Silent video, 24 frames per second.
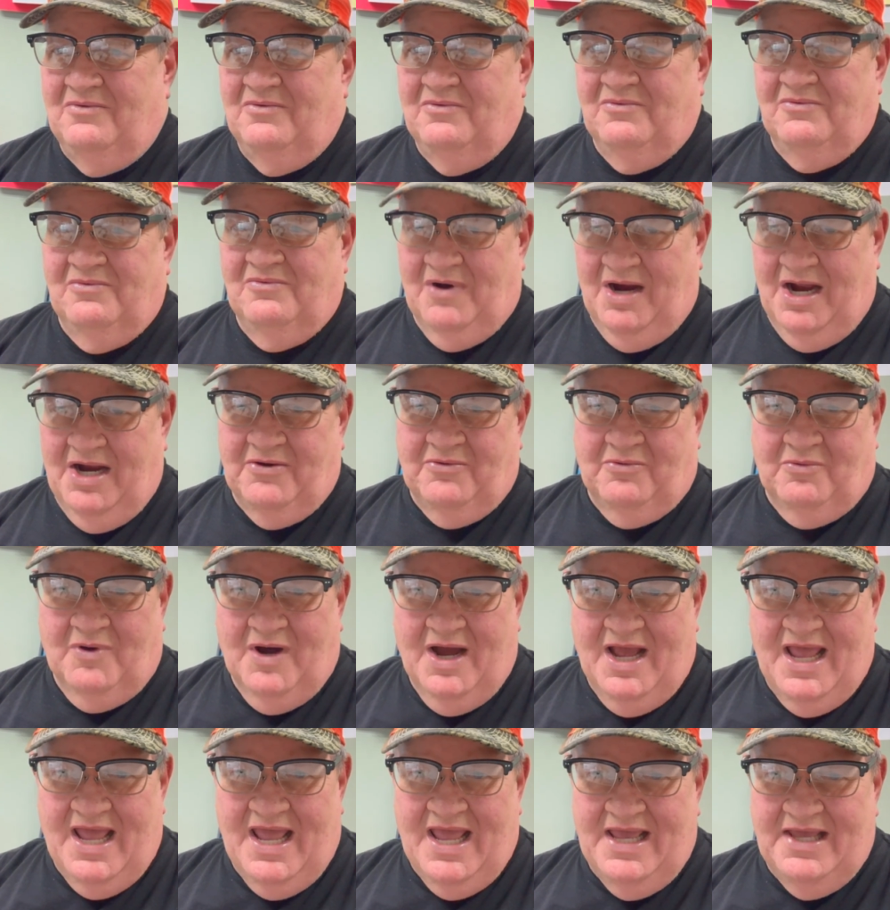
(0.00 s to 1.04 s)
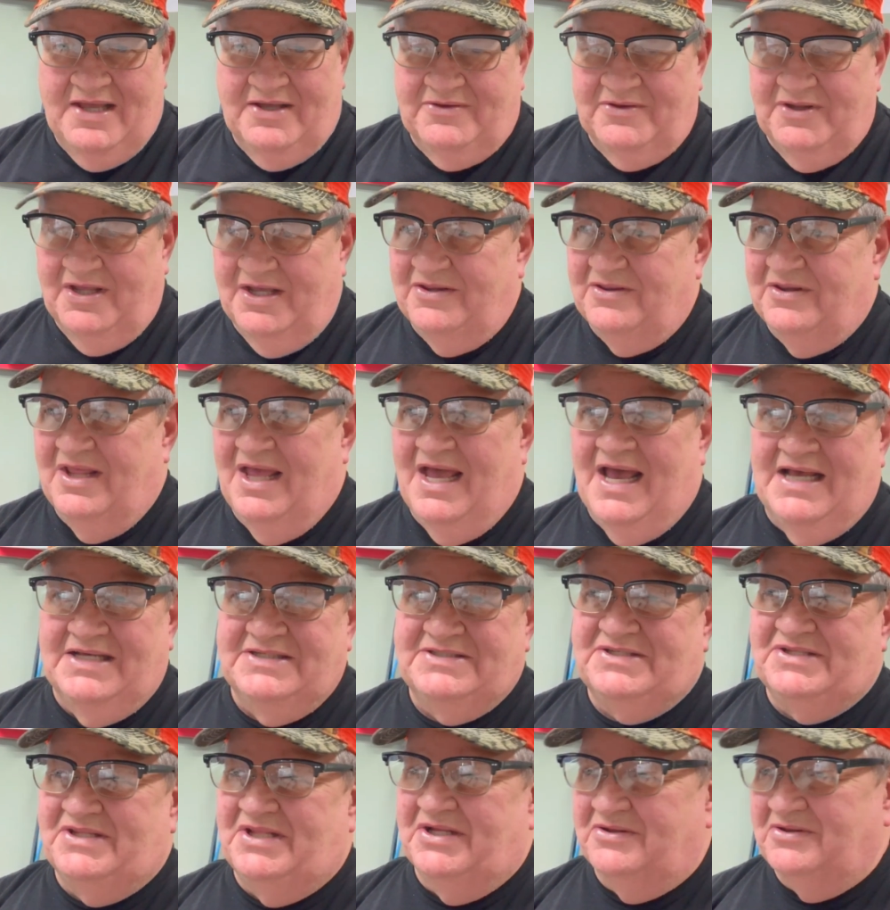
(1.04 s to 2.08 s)
right away, and then as
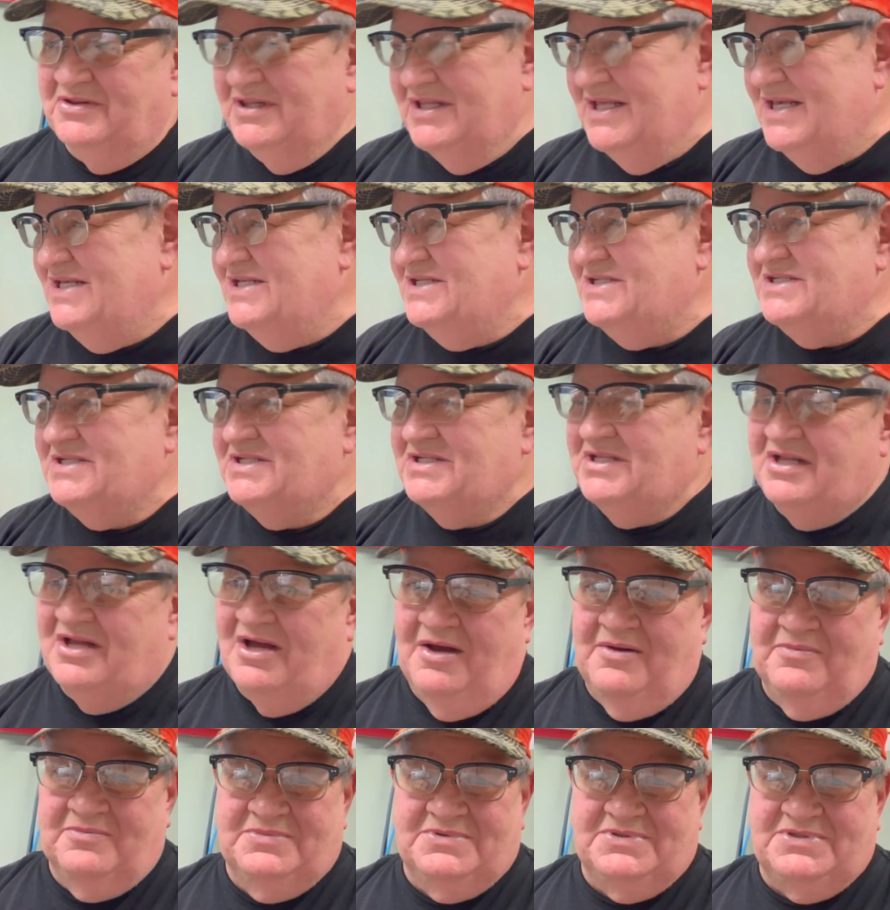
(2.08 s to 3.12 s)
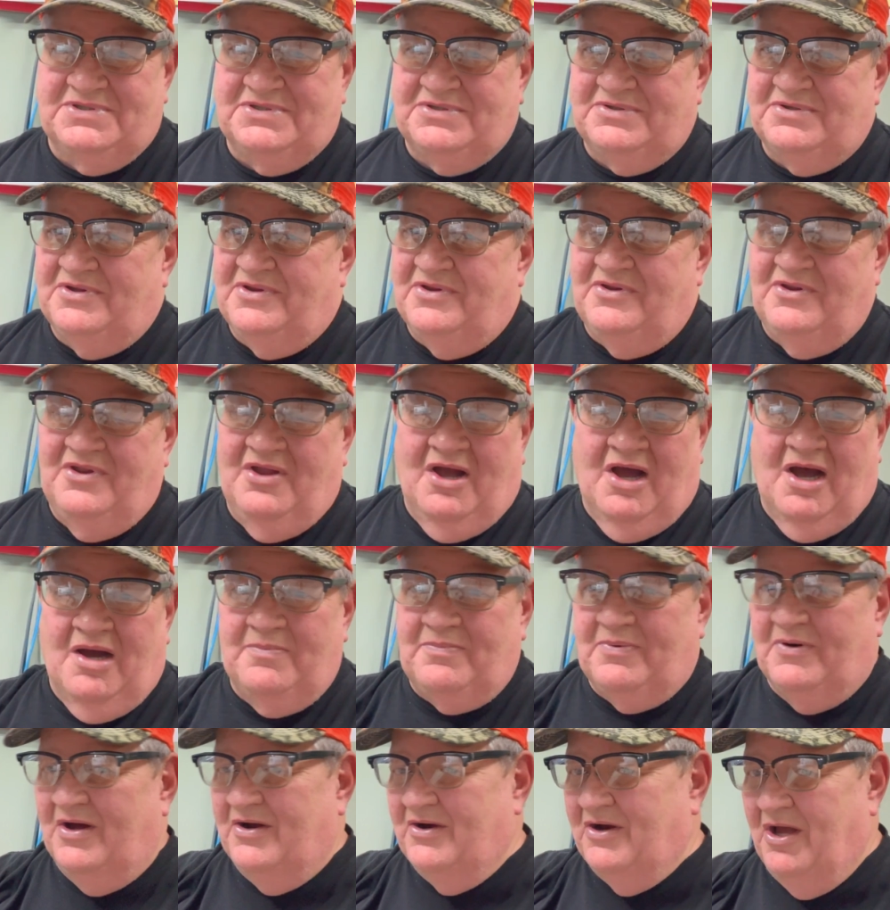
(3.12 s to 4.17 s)
the lease comes up
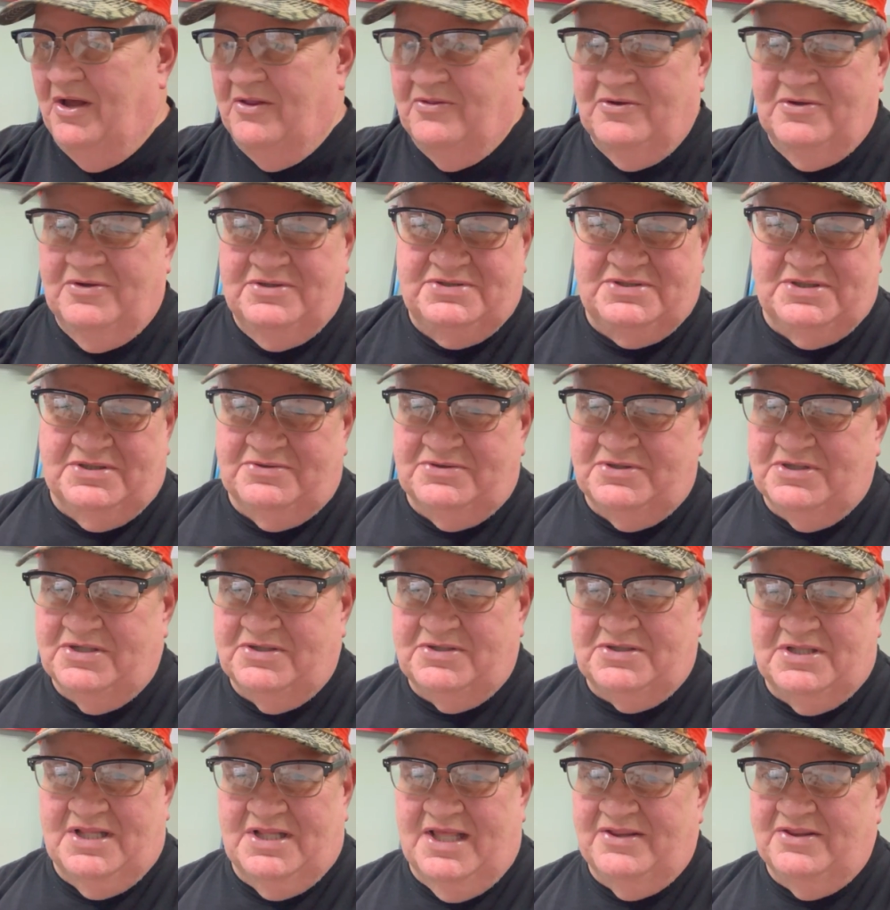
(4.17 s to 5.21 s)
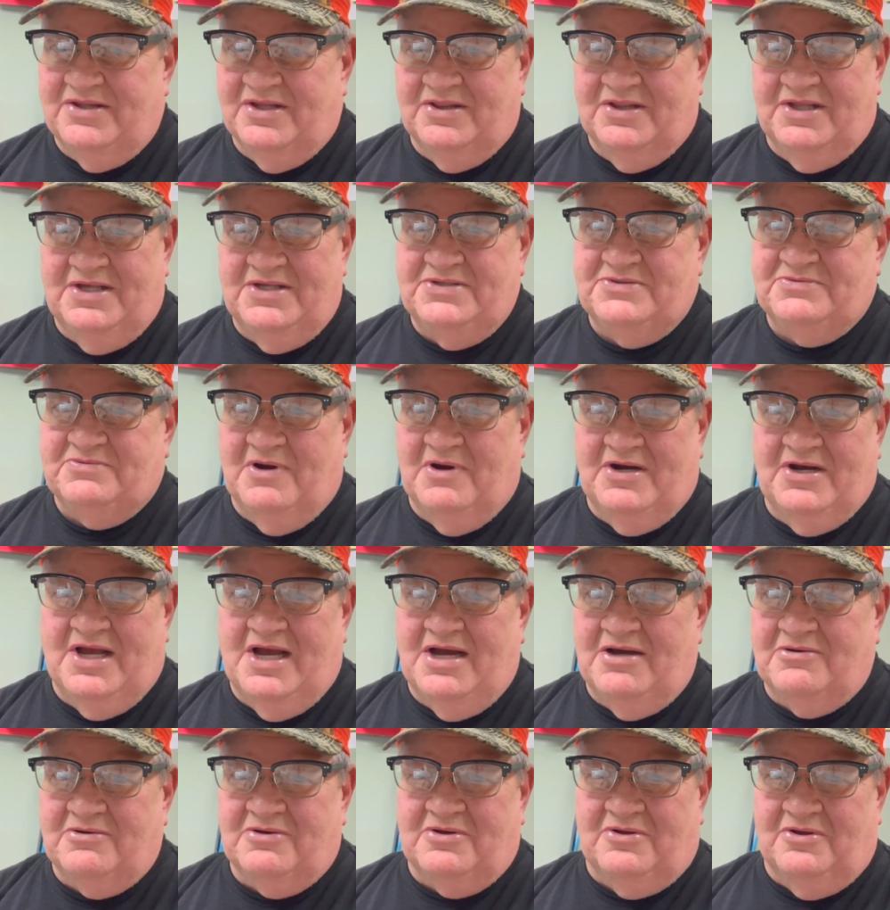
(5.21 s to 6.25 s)
on others, they're just letting the lease run
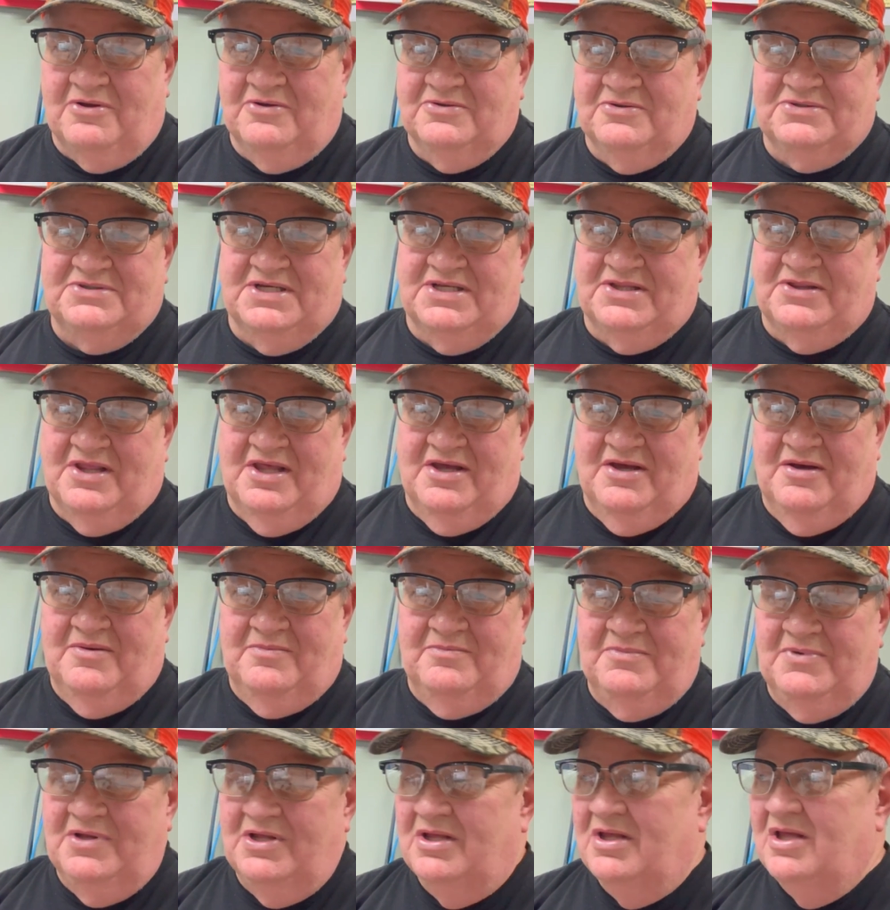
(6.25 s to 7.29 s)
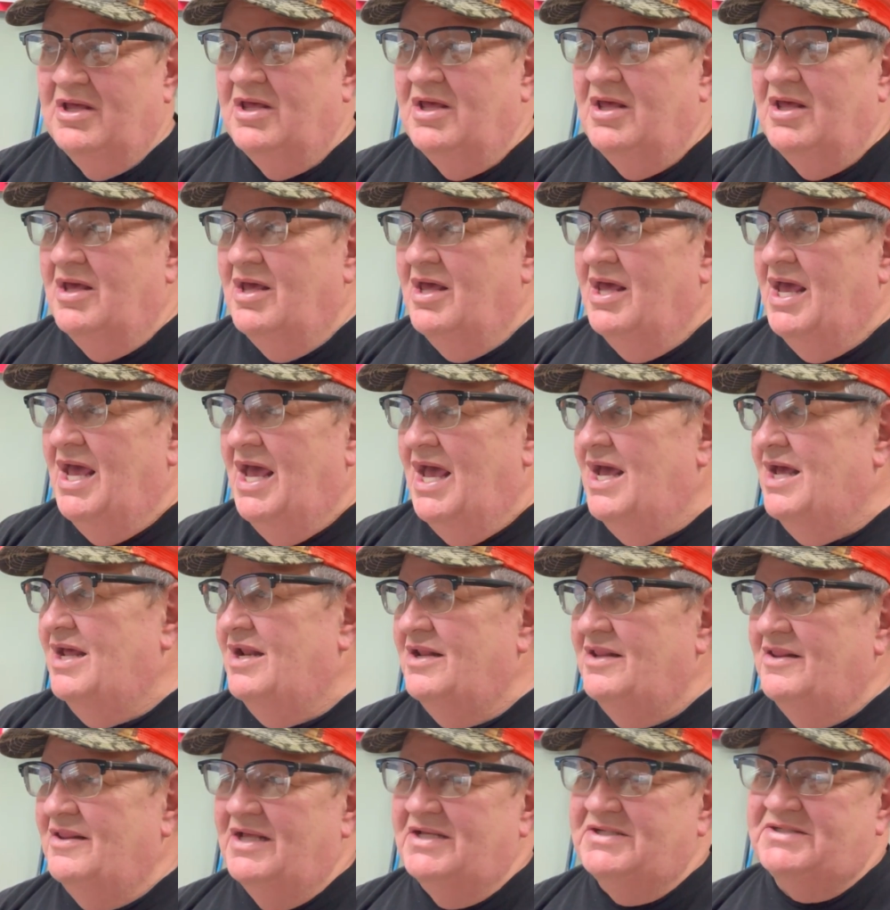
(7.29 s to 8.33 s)
out and closing them.
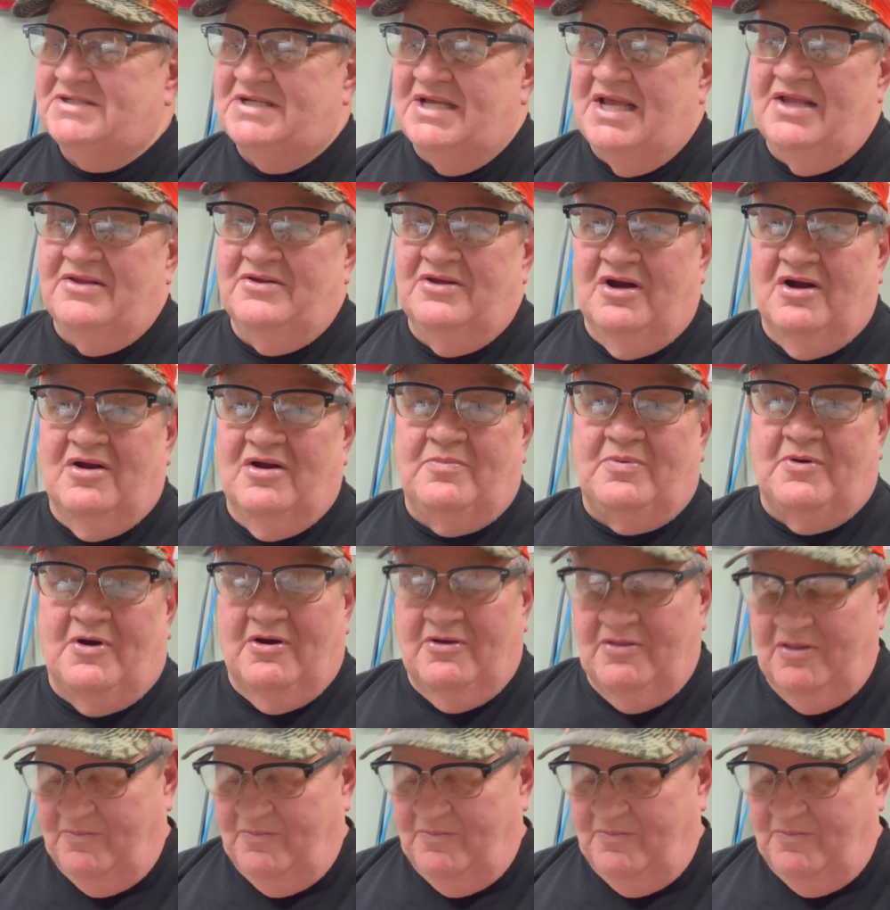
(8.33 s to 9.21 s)
And they said, you know, part of the